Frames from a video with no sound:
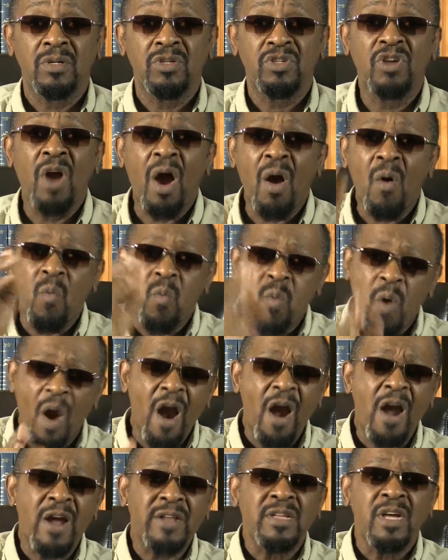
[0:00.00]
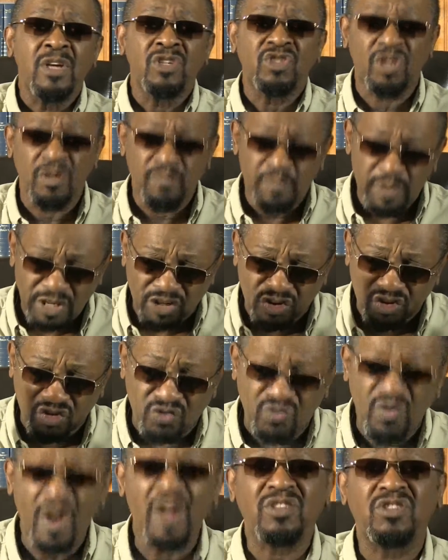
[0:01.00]
Your word should be
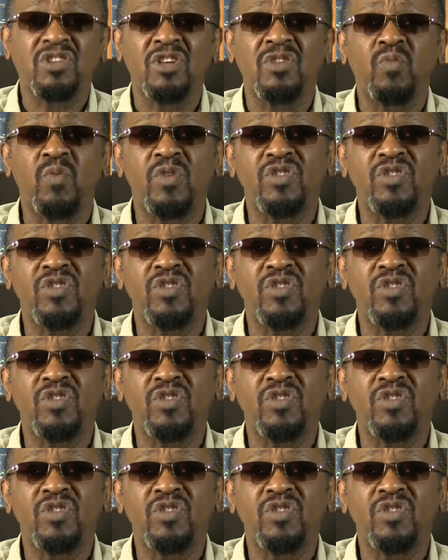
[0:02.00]
structured